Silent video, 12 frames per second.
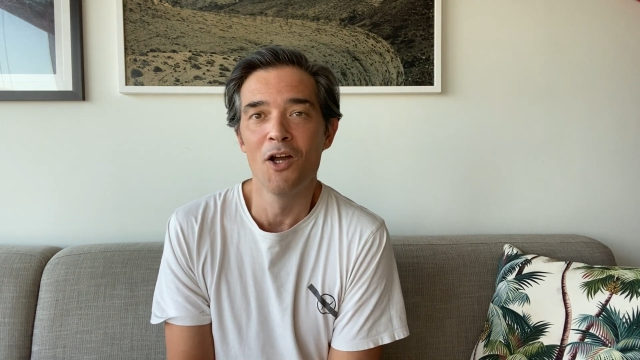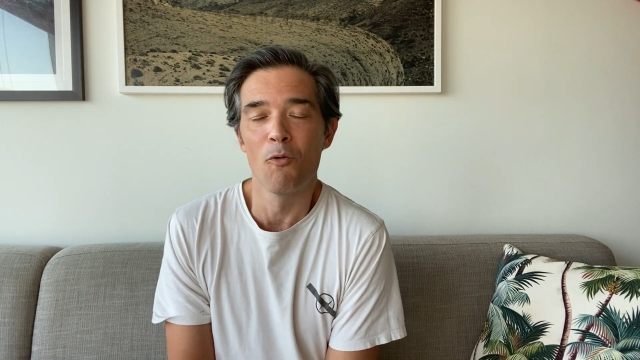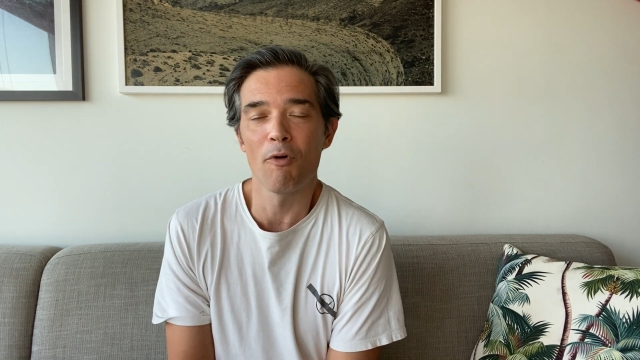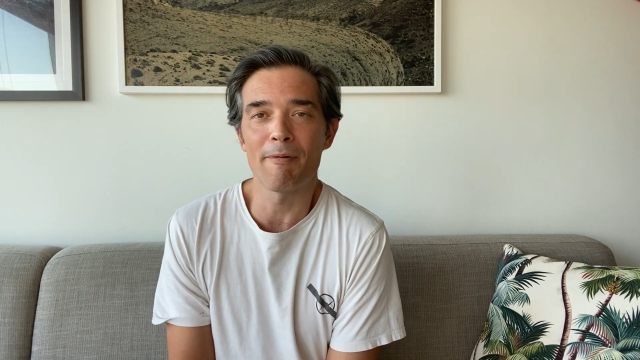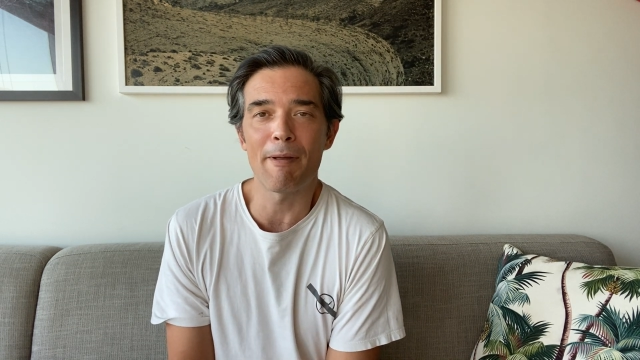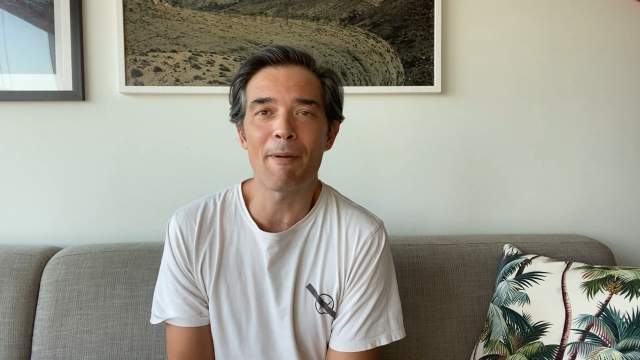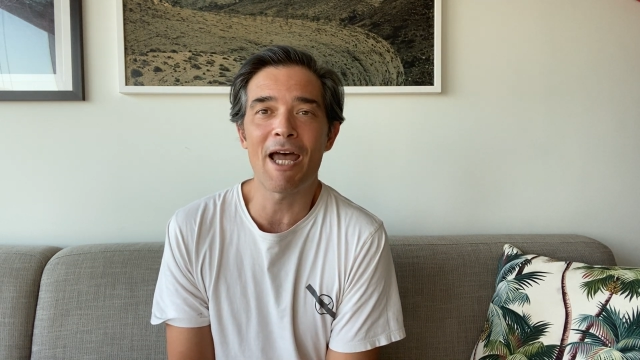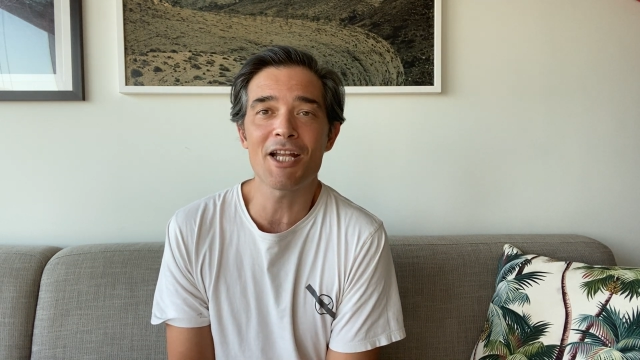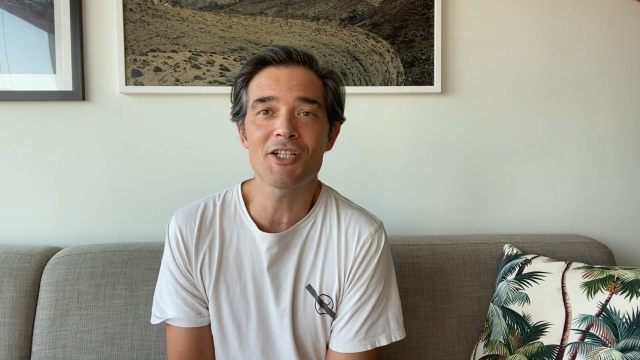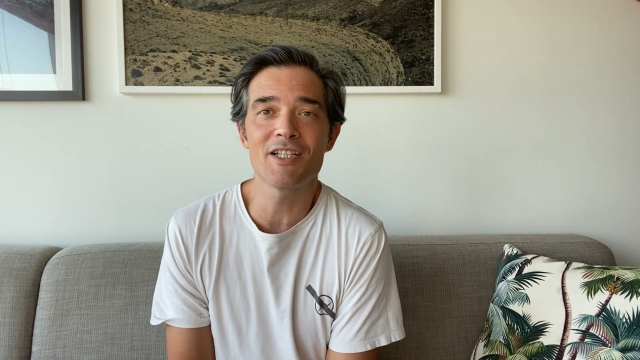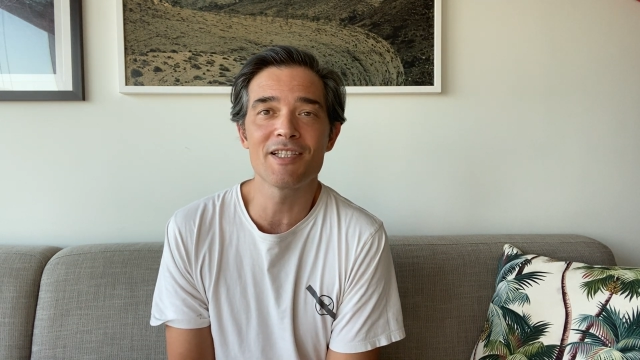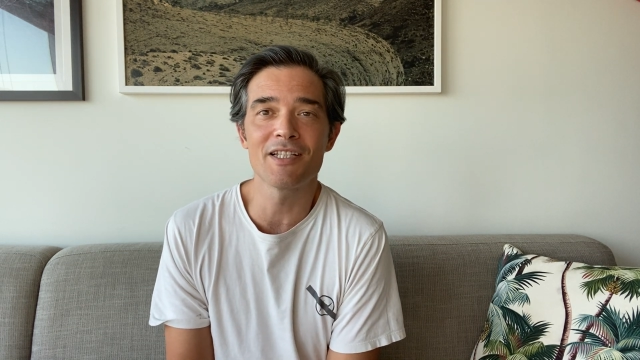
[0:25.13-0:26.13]
One of my
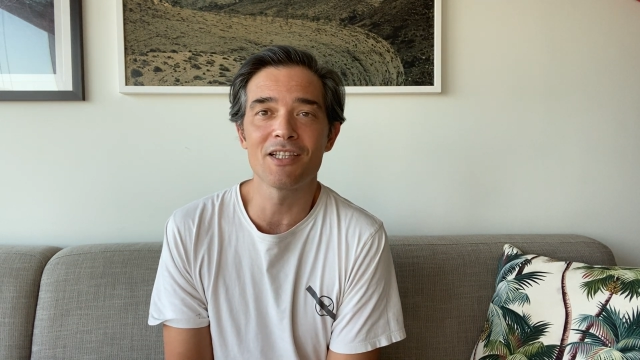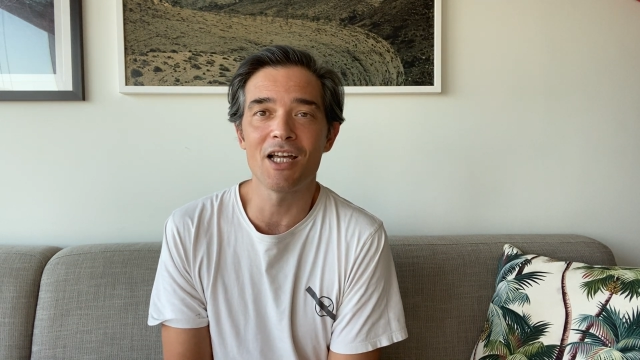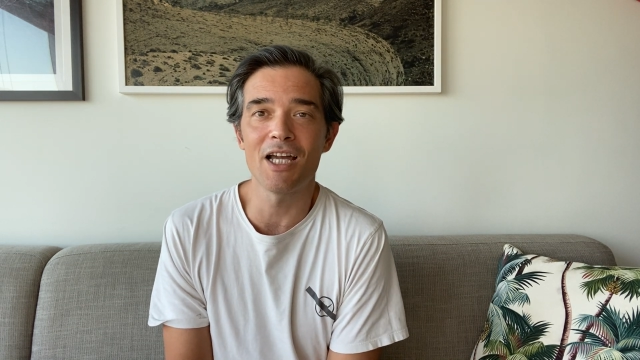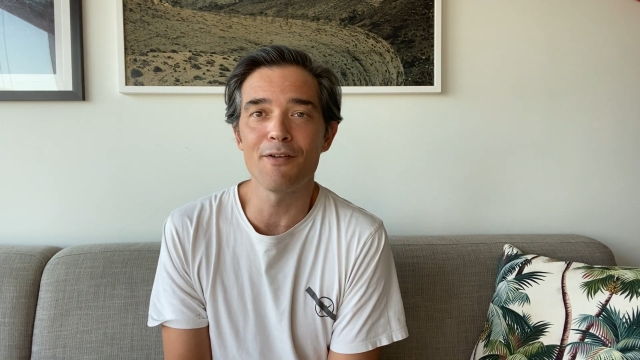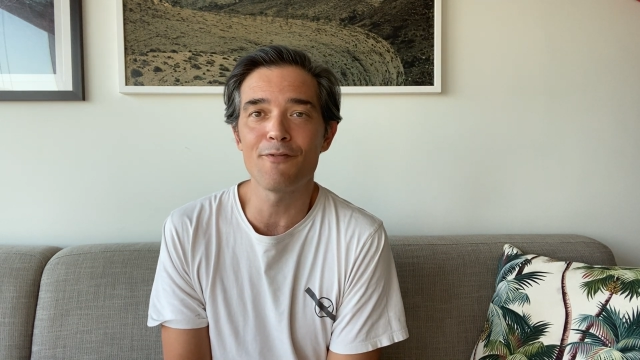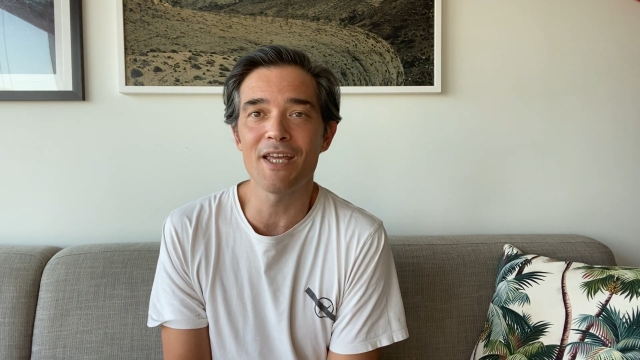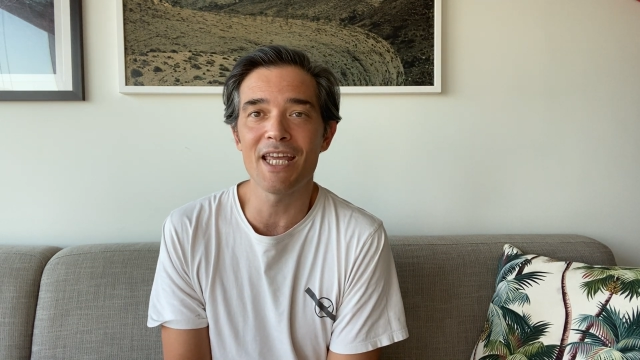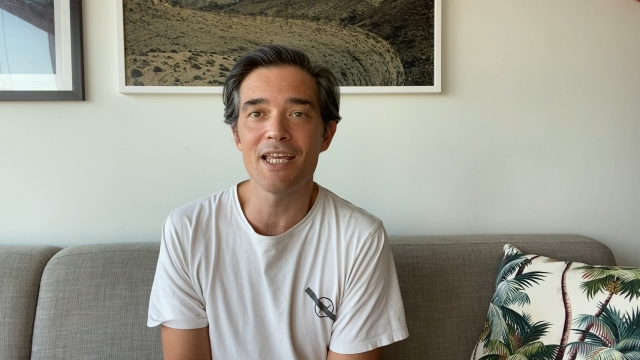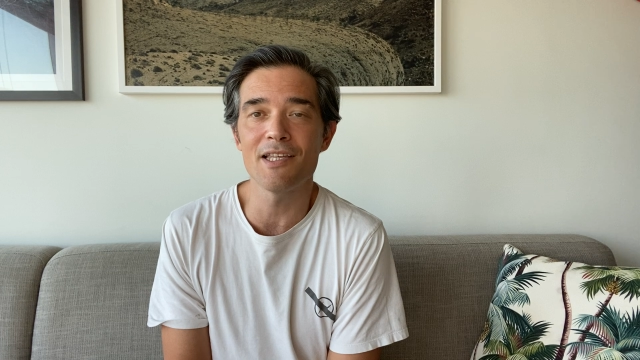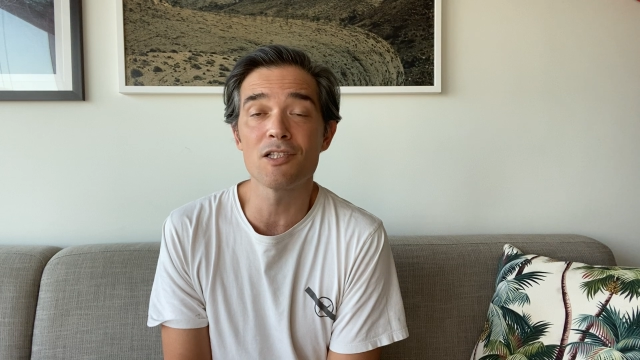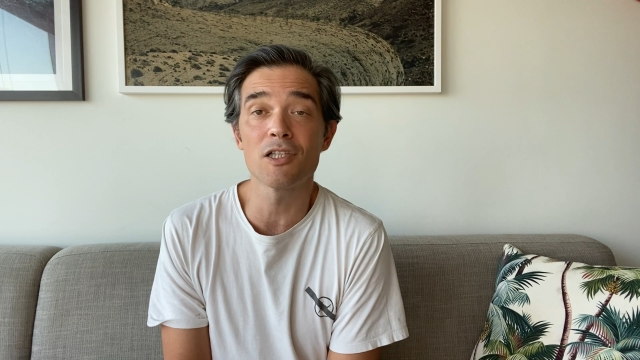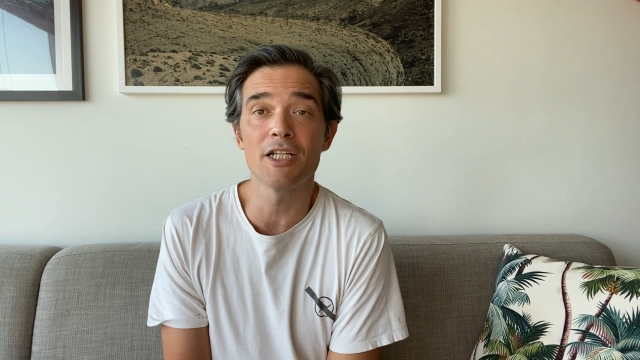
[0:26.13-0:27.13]
passions in life
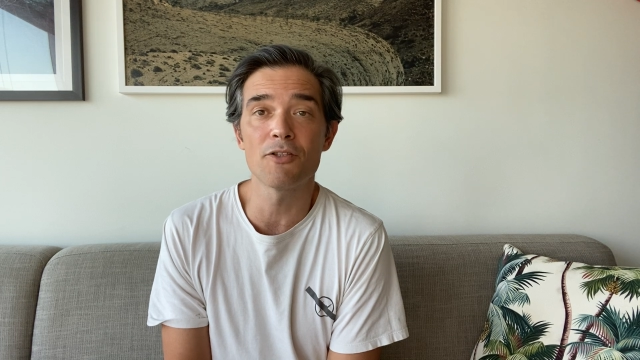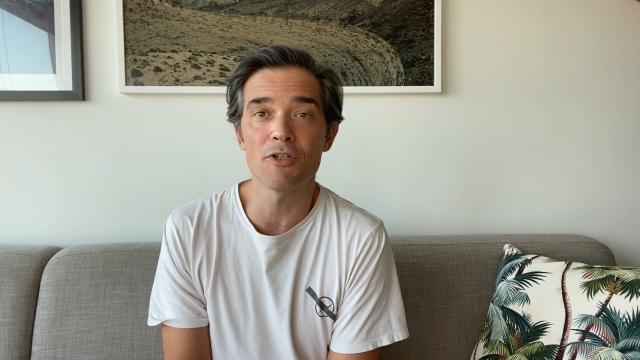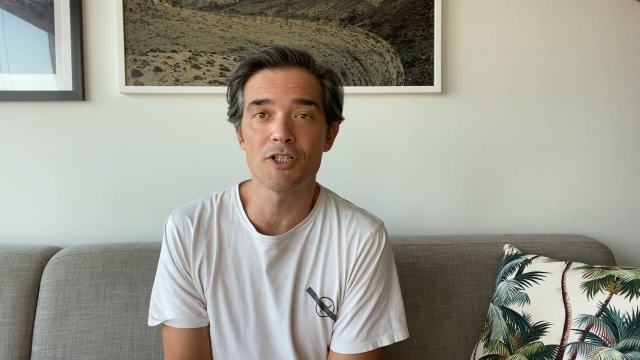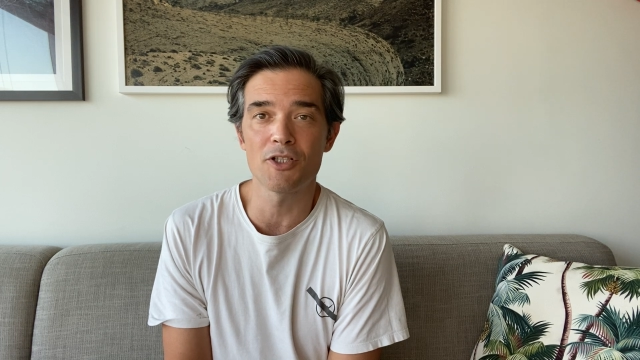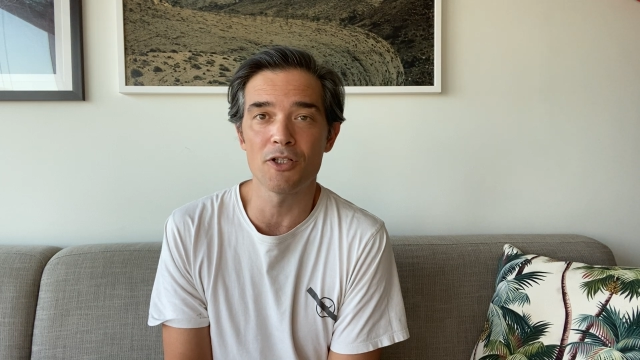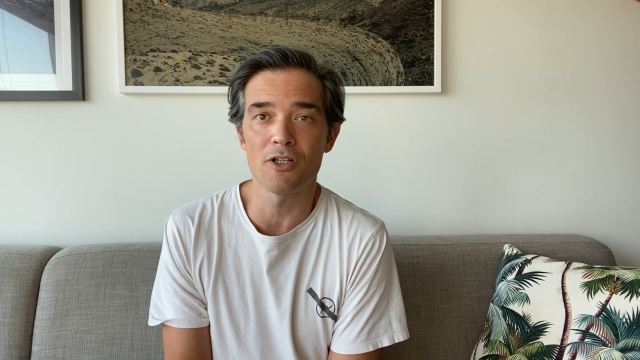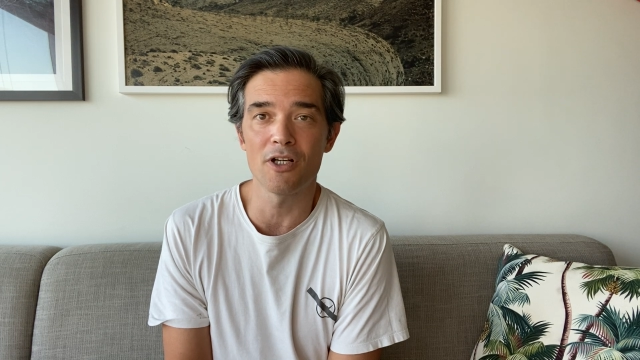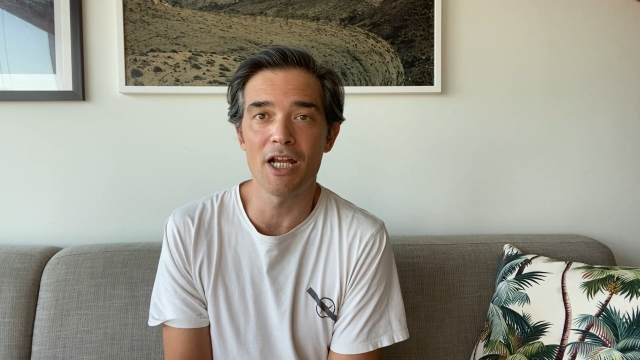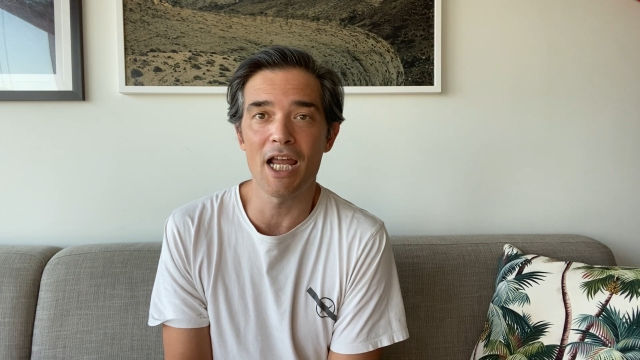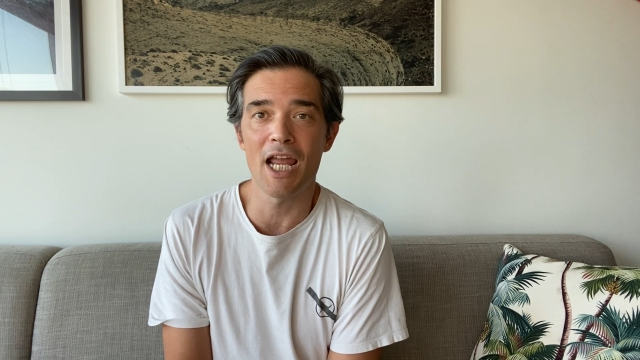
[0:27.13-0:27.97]
is literature,